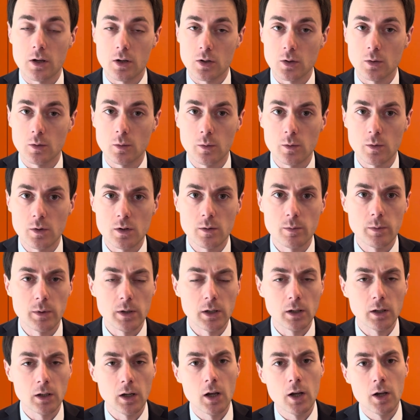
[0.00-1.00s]
so to
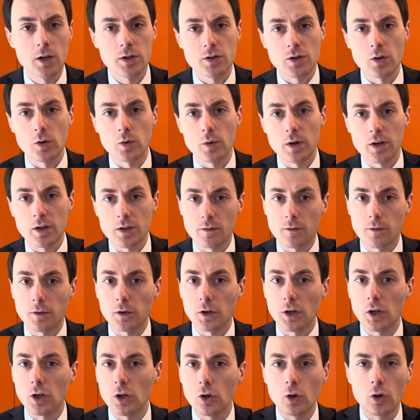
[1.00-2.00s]
speak. So it's
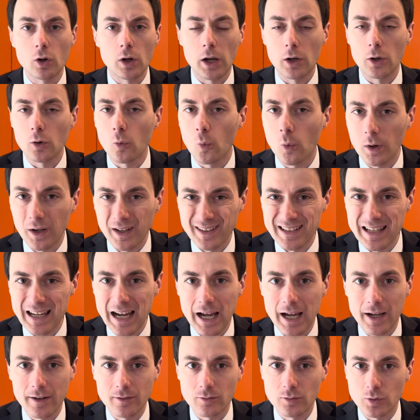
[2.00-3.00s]
very good. I don't want to
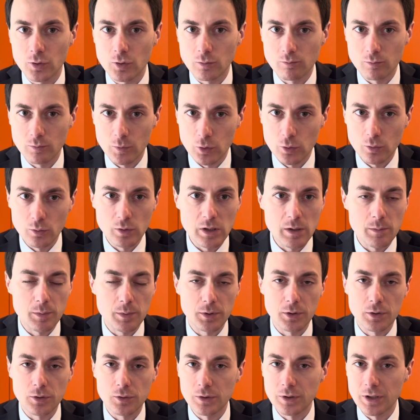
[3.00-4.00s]
dive too deeper
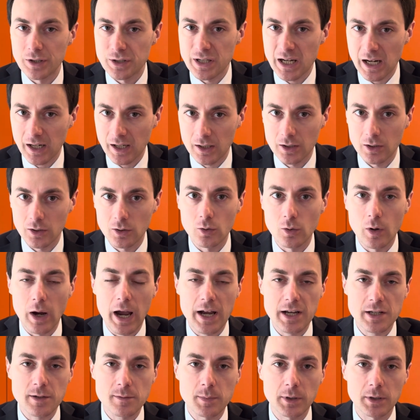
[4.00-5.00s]
into the technical
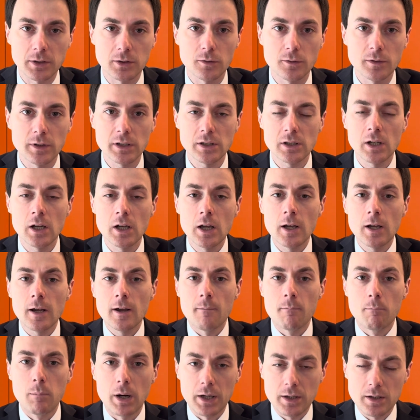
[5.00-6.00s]
aspect of it,
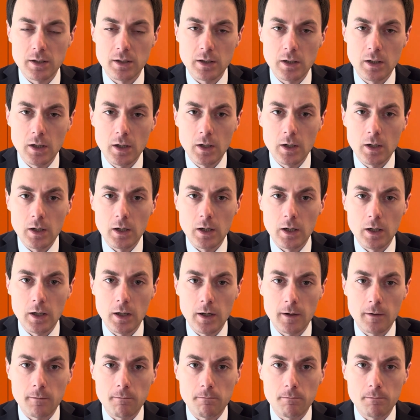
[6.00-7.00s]
but
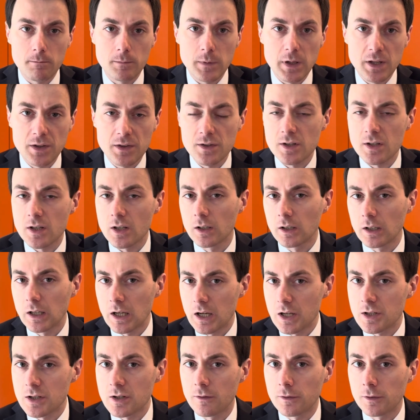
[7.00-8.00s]
instantly
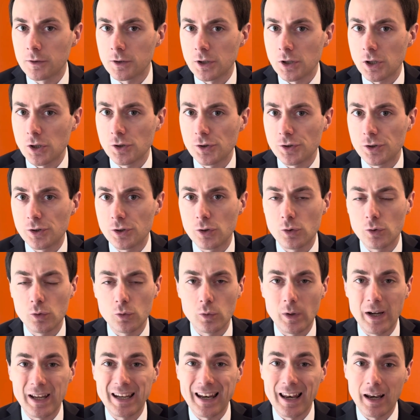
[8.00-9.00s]
it's a very good
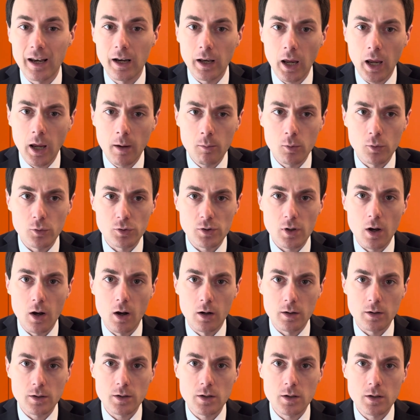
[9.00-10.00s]
tool, and it enables
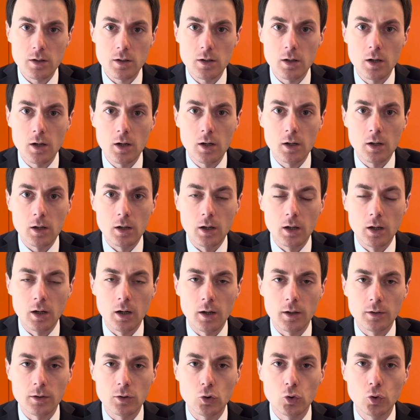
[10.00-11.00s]
us
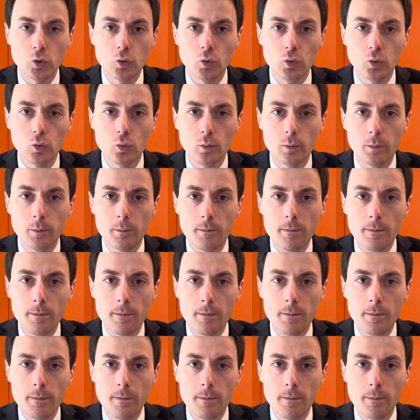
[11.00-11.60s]
to